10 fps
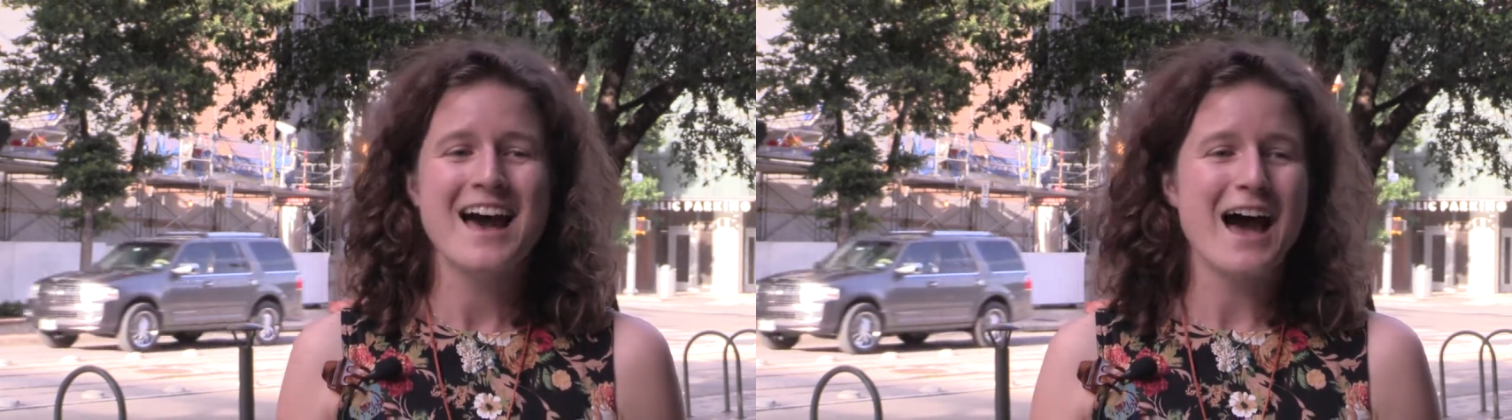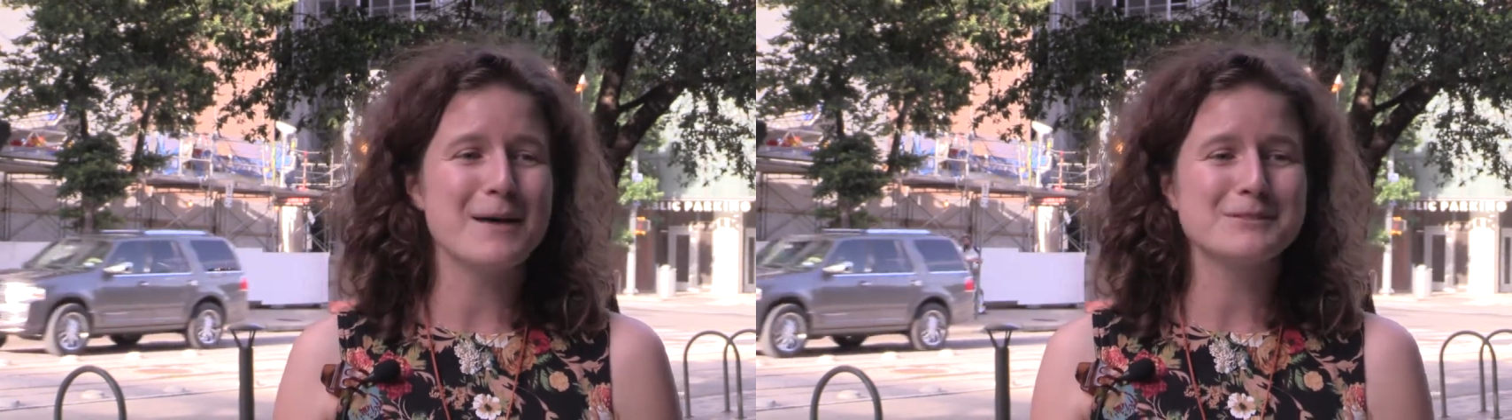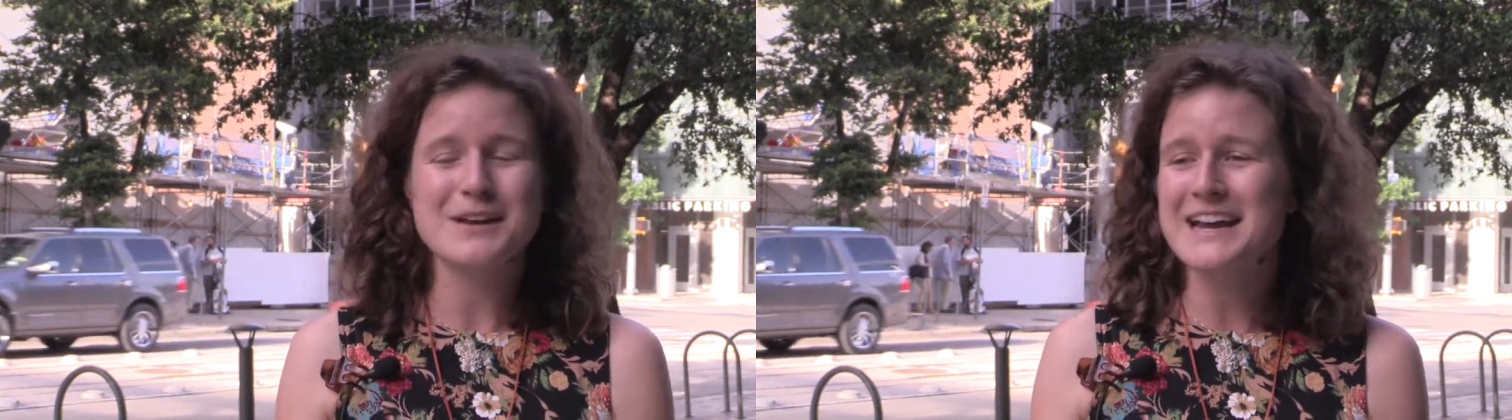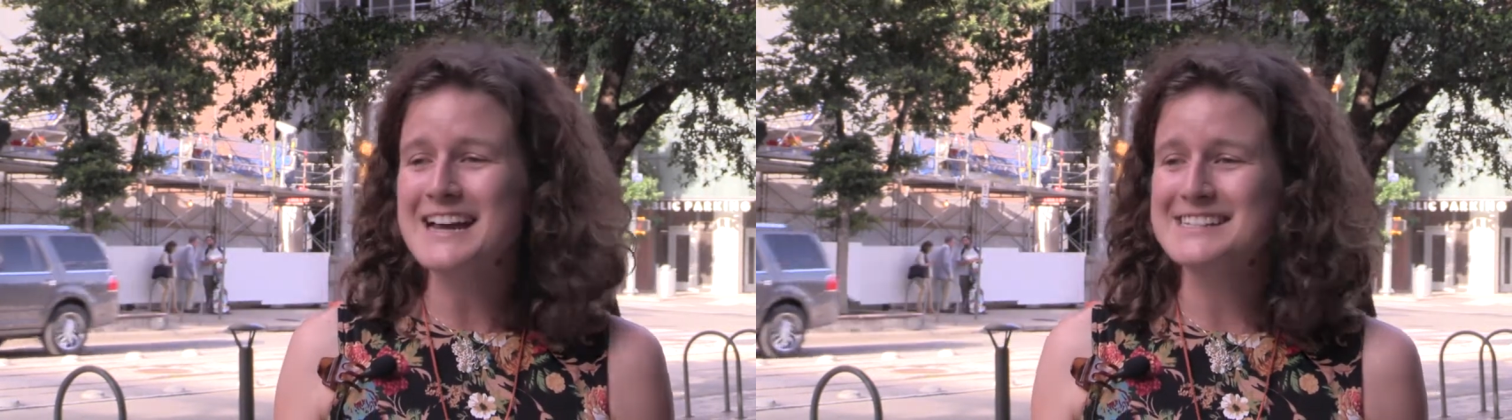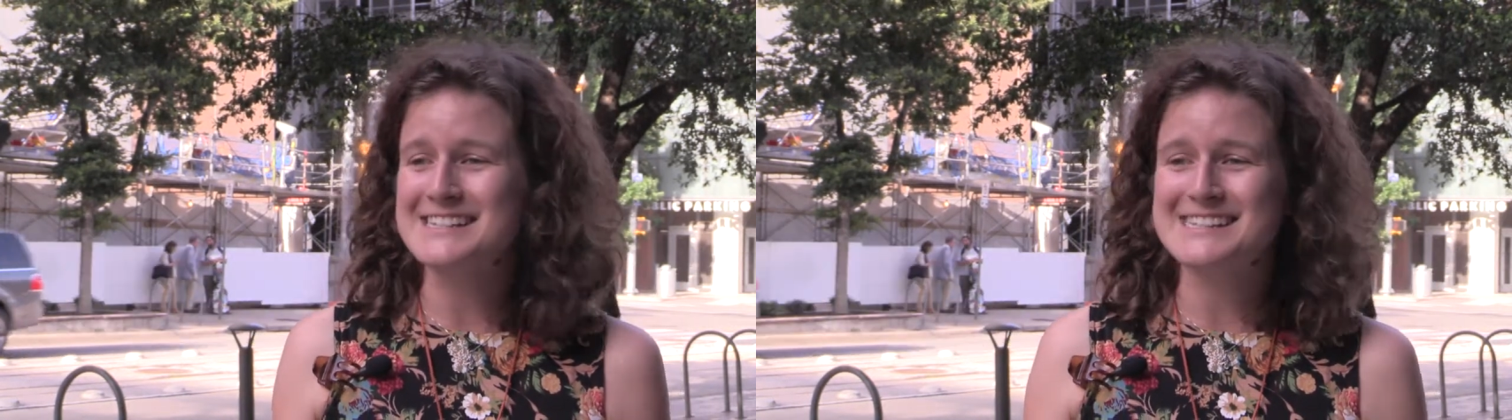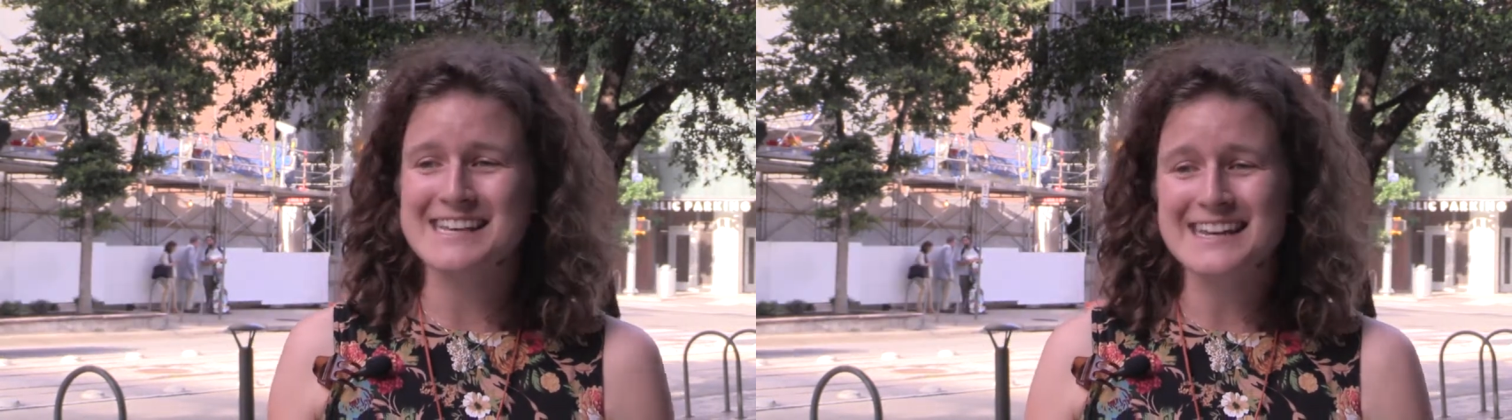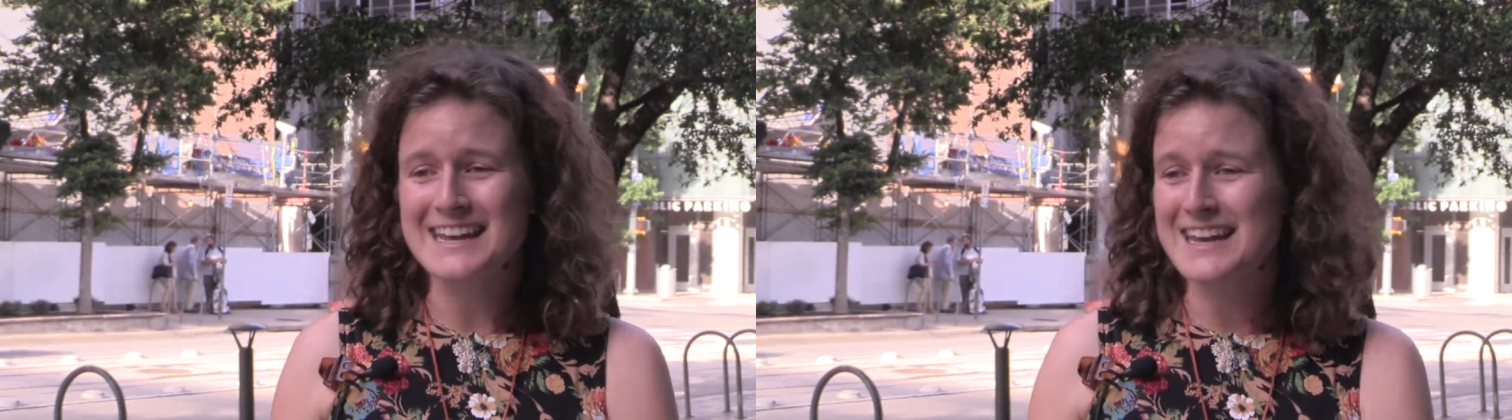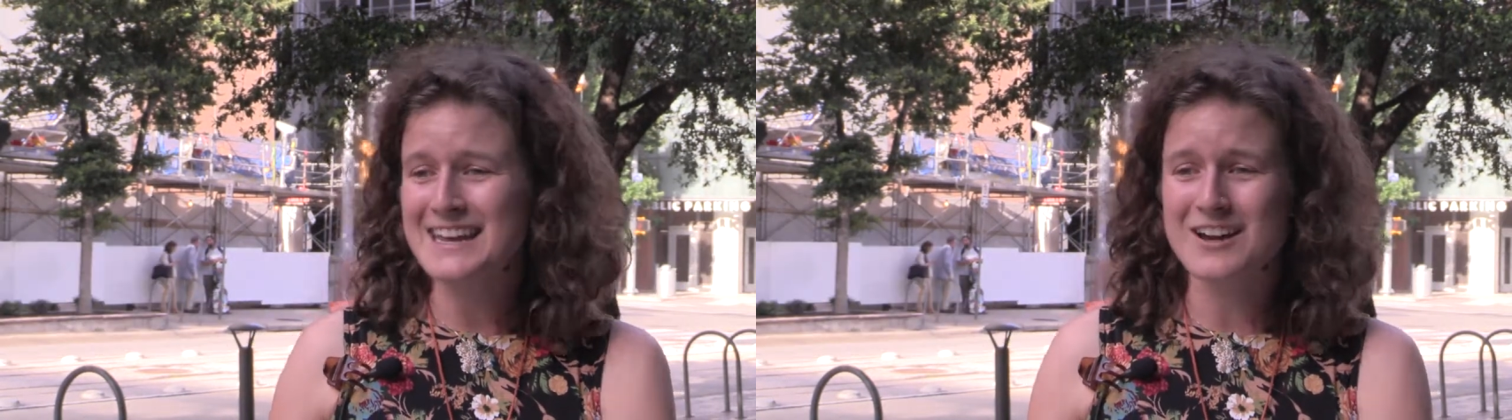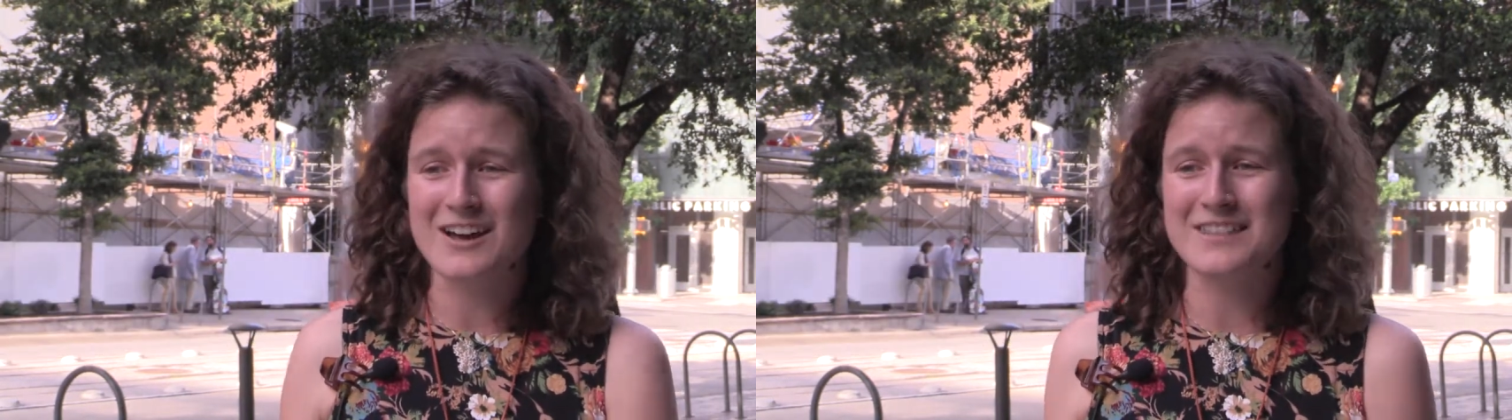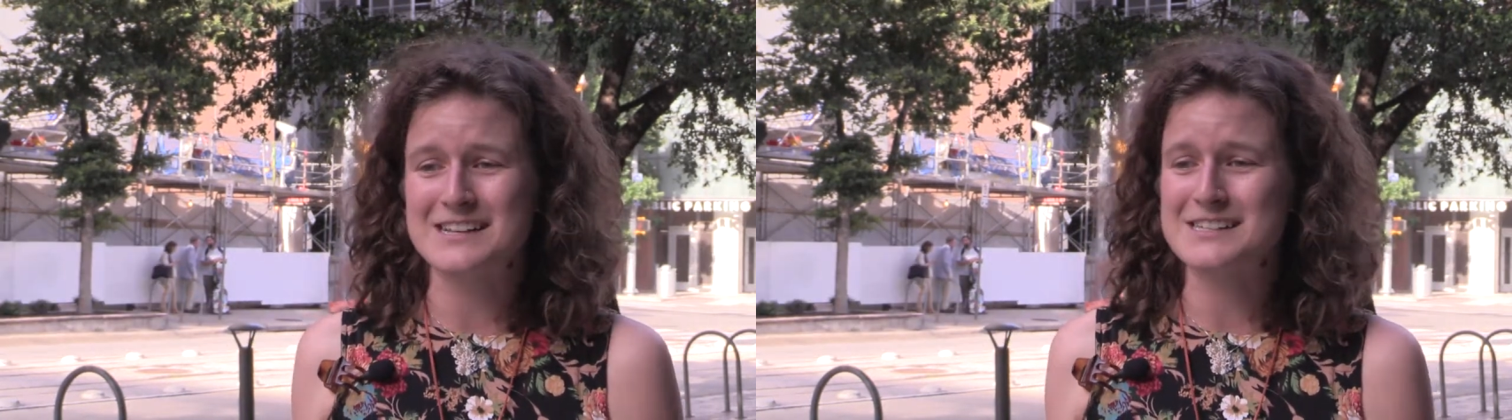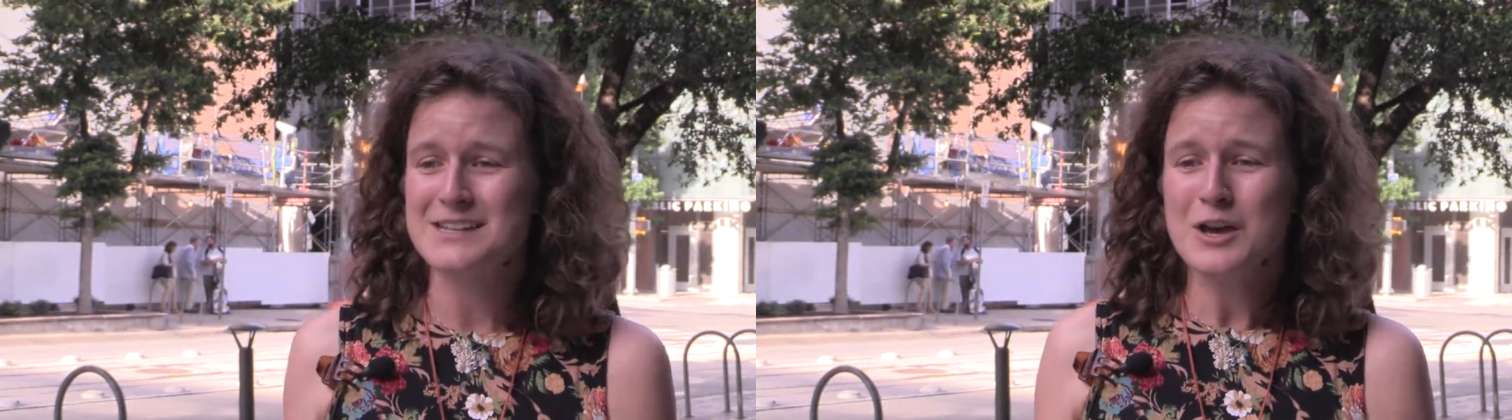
Um, so I got to sit in on this